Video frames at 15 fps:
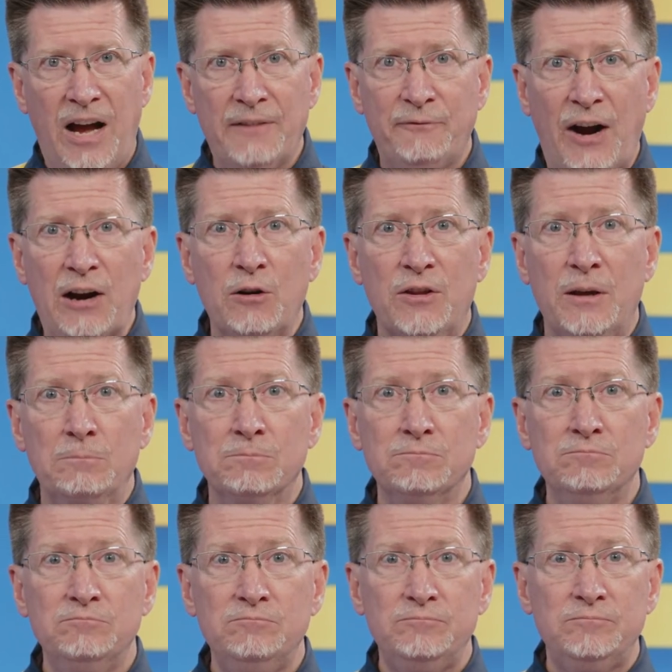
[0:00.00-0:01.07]
I fired them
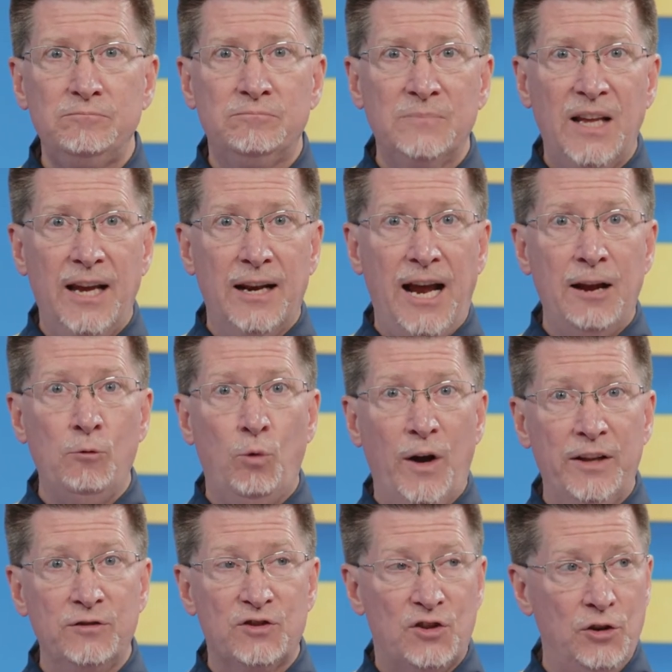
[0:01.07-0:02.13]
and I
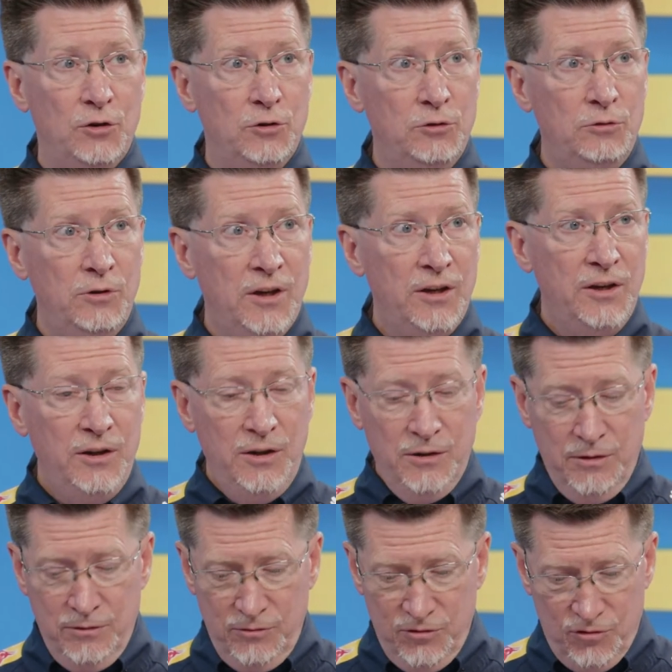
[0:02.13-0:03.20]
went to
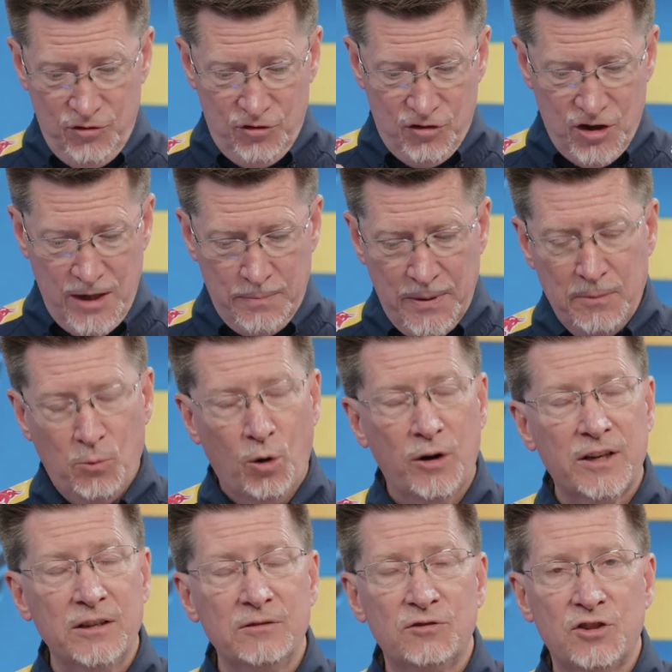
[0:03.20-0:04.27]
JP
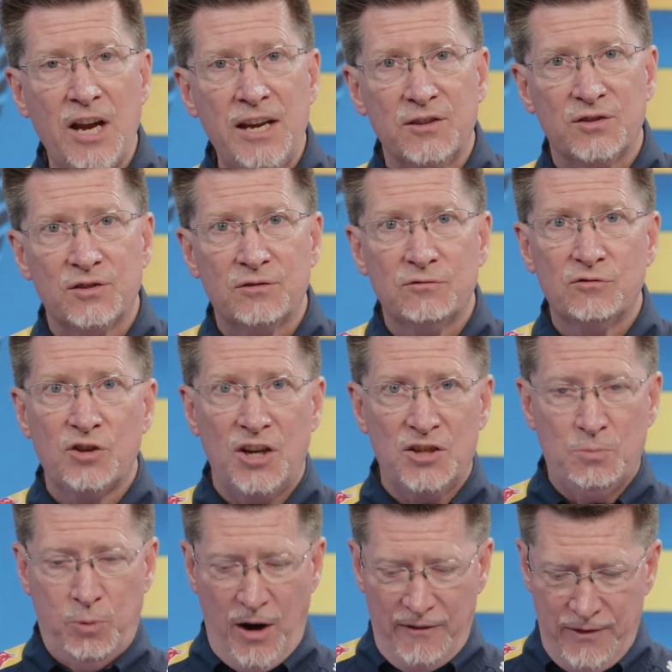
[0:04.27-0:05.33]
Morgan Chase,
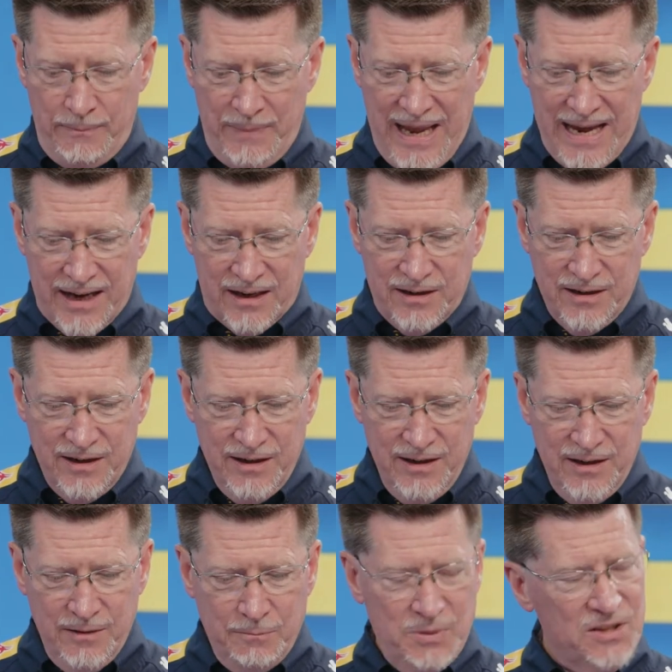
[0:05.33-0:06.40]
Chase Private Bank.
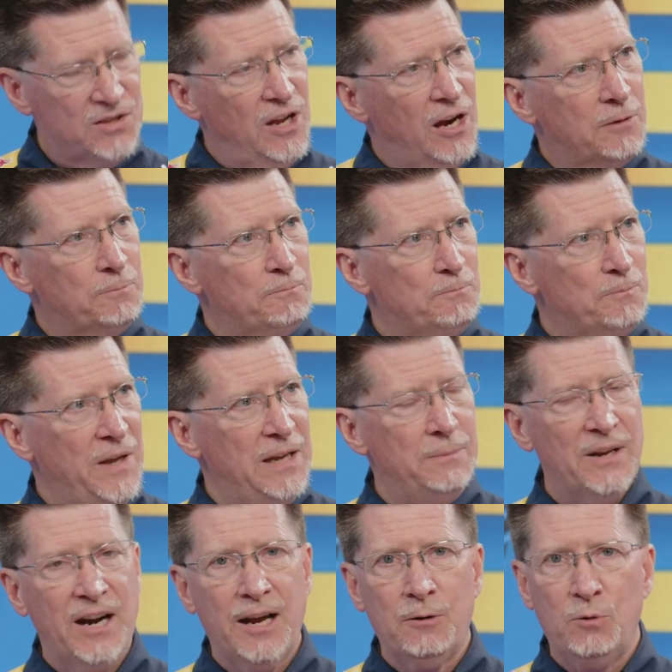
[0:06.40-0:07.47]
BizDoc
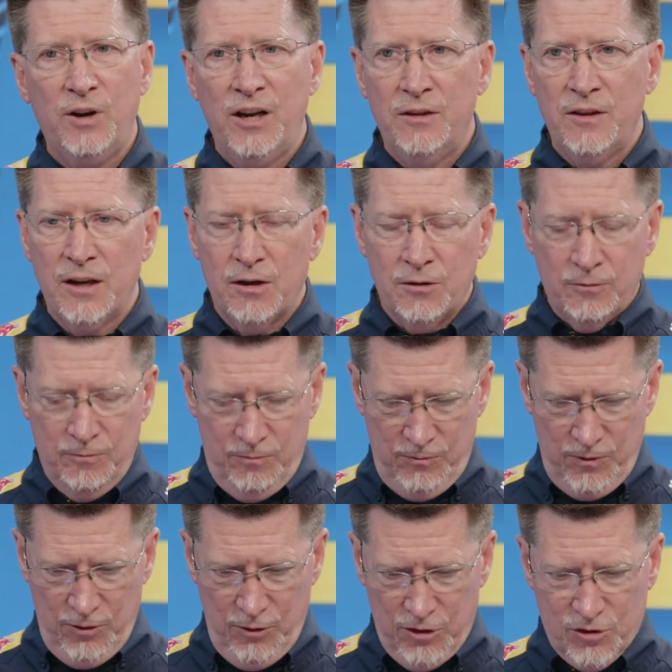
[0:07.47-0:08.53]
Babe and I went in there,
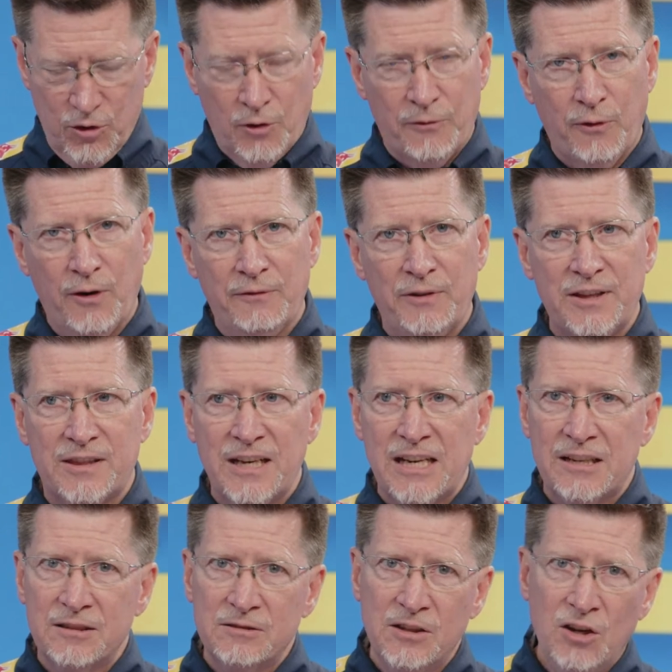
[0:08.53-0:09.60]
looked over
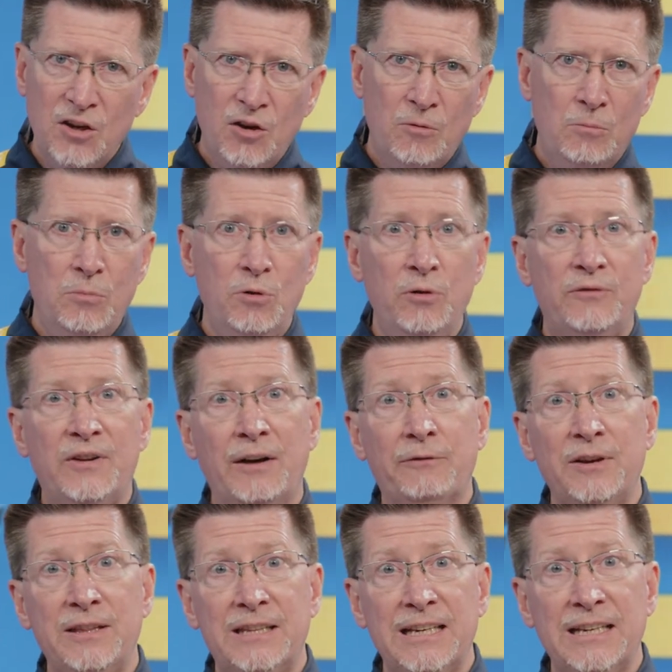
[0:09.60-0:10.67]
everything, moved
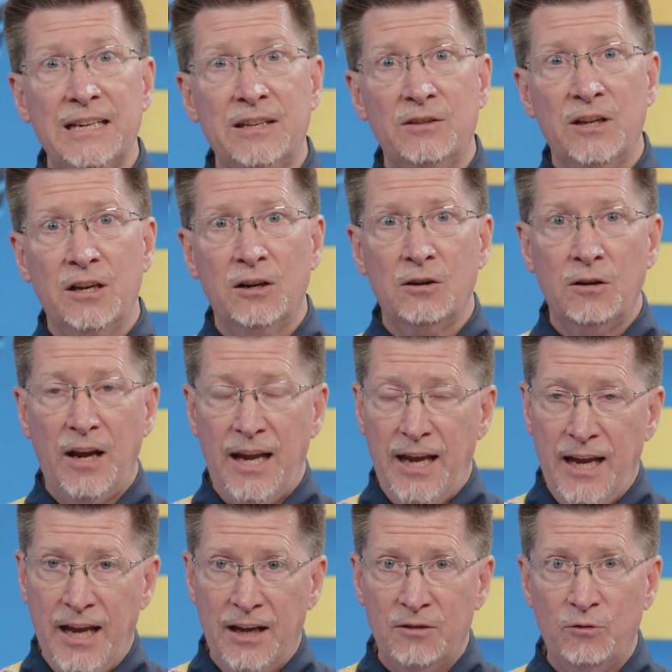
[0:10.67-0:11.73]
everything in there,
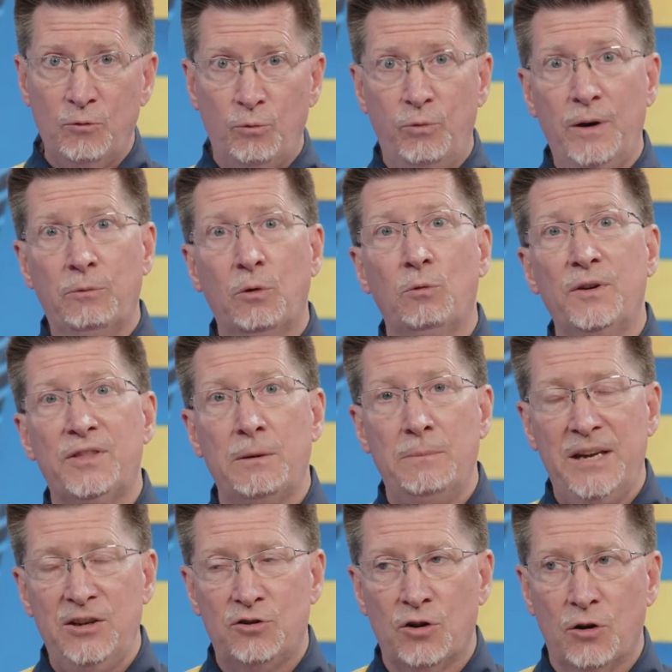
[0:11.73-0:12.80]
and we were with a
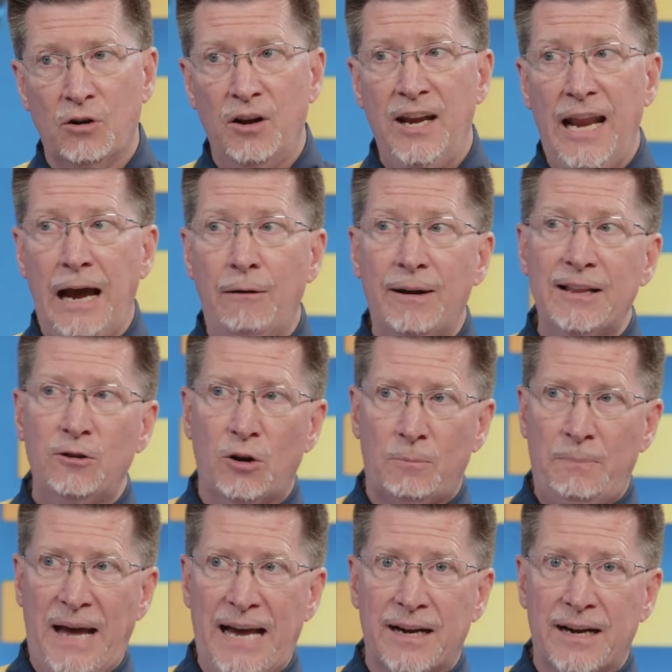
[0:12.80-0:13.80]
major. Now I look